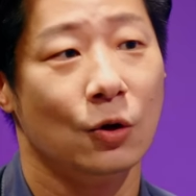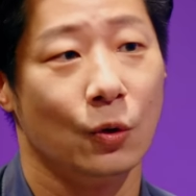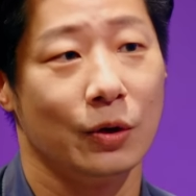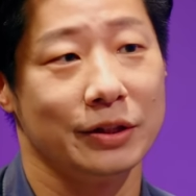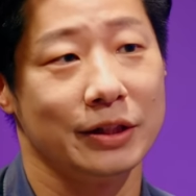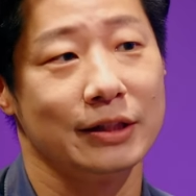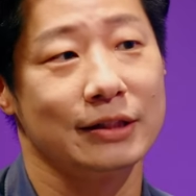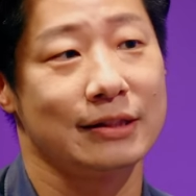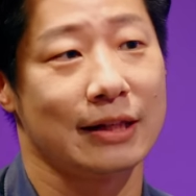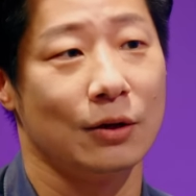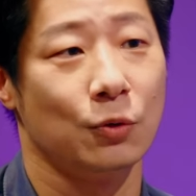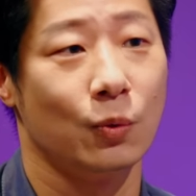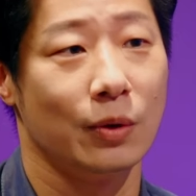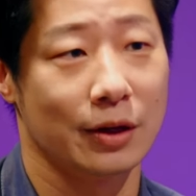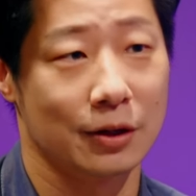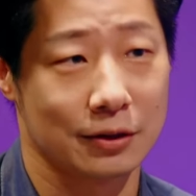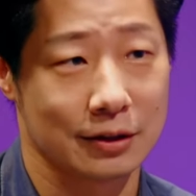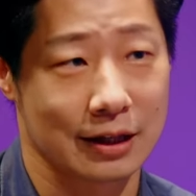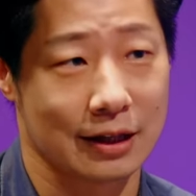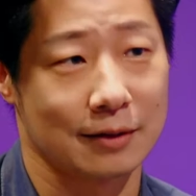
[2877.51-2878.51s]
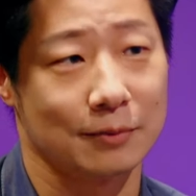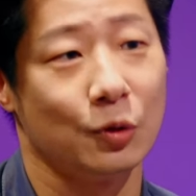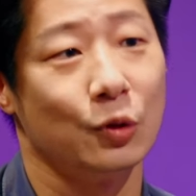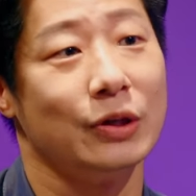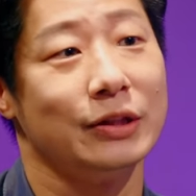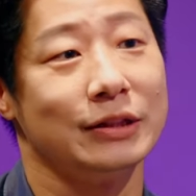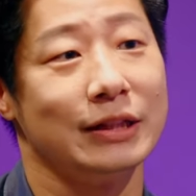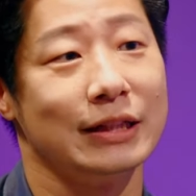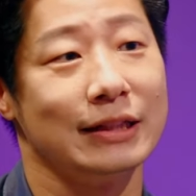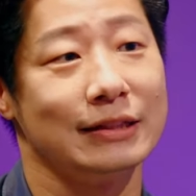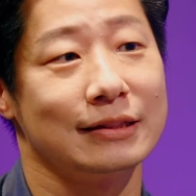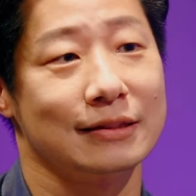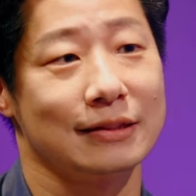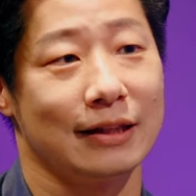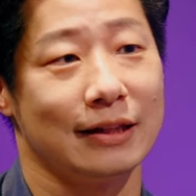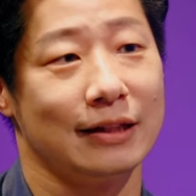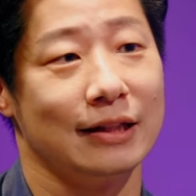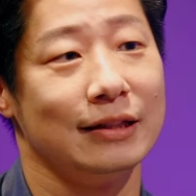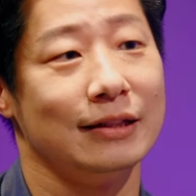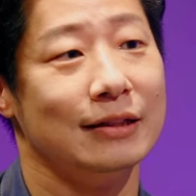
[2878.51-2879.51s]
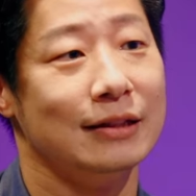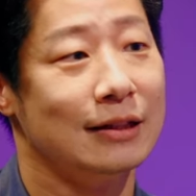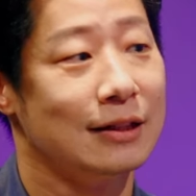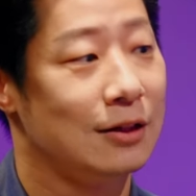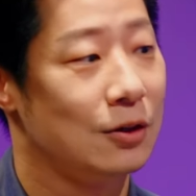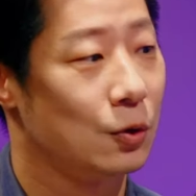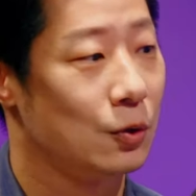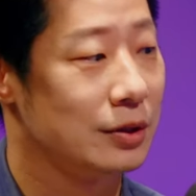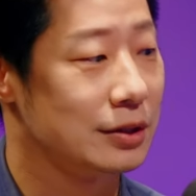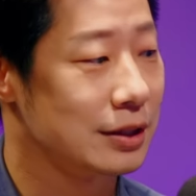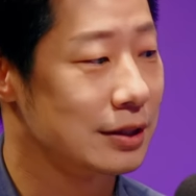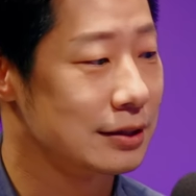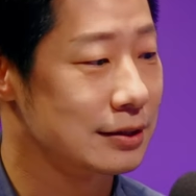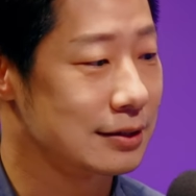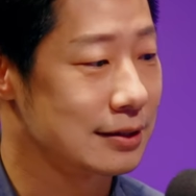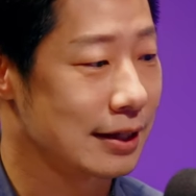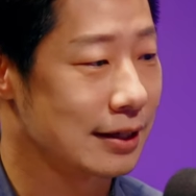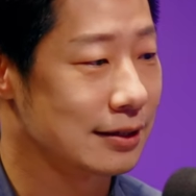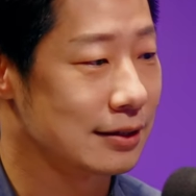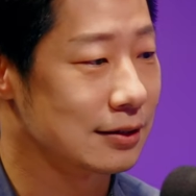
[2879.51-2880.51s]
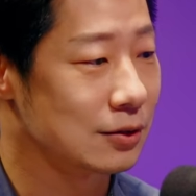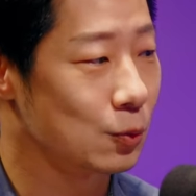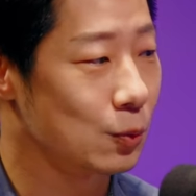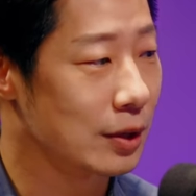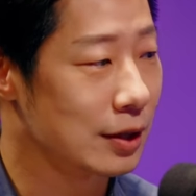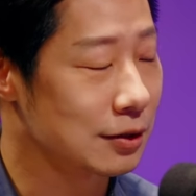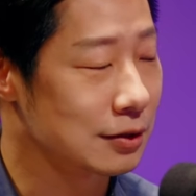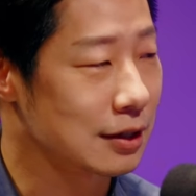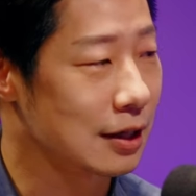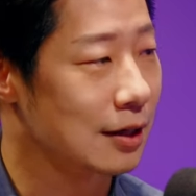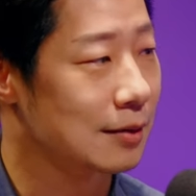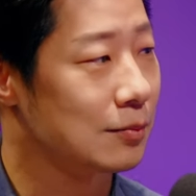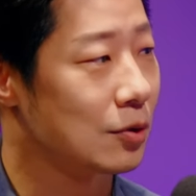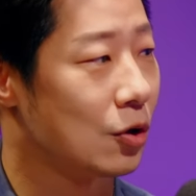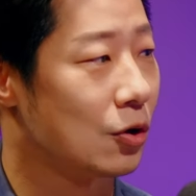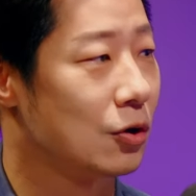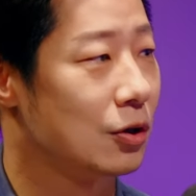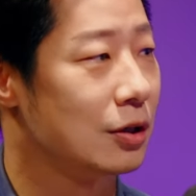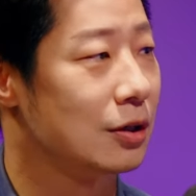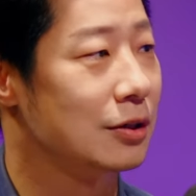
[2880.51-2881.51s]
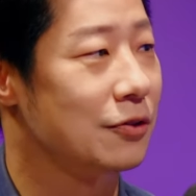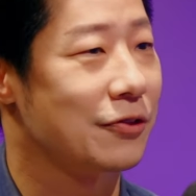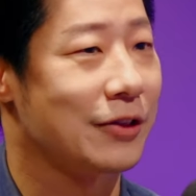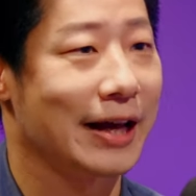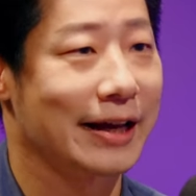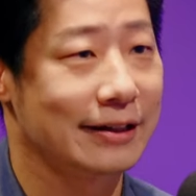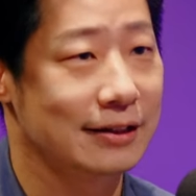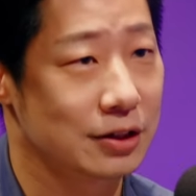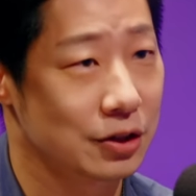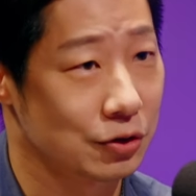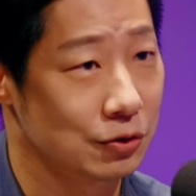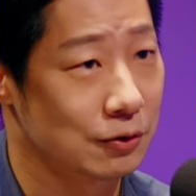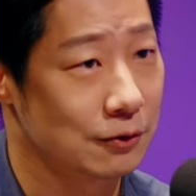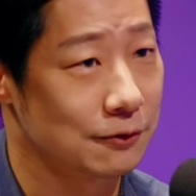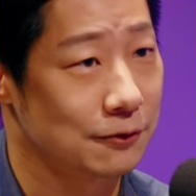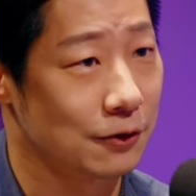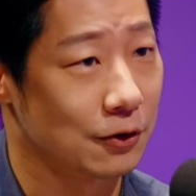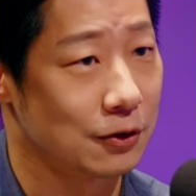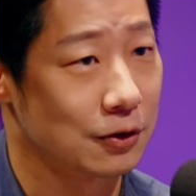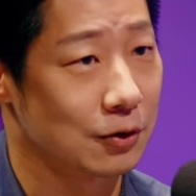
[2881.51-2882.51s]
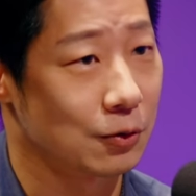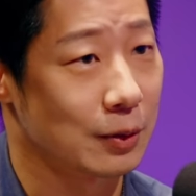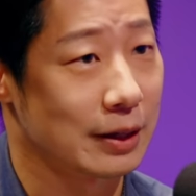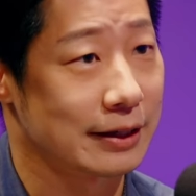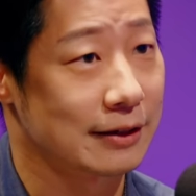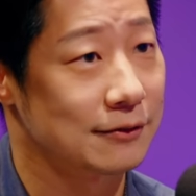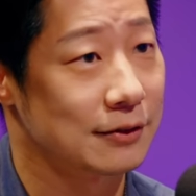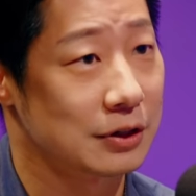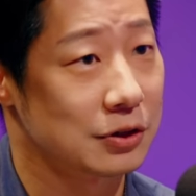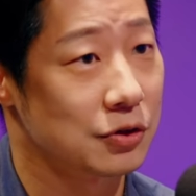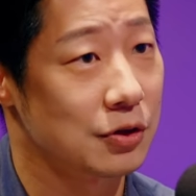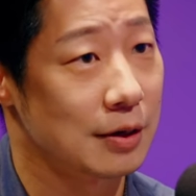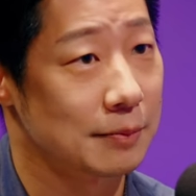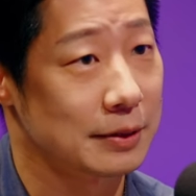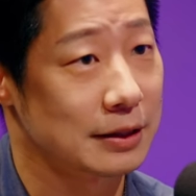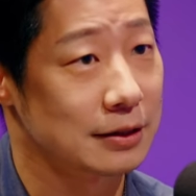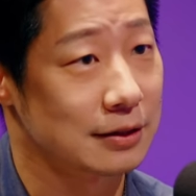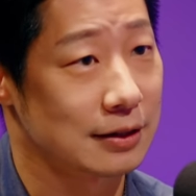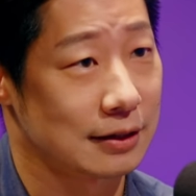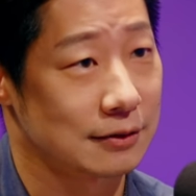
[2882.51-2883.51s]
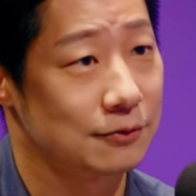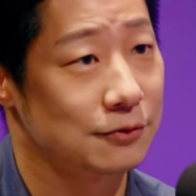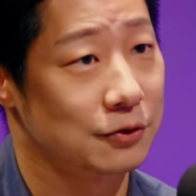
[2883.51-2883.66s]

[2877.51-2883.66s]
when he say welcome, when he say when he is saying welcome or thank you for whatever you have been done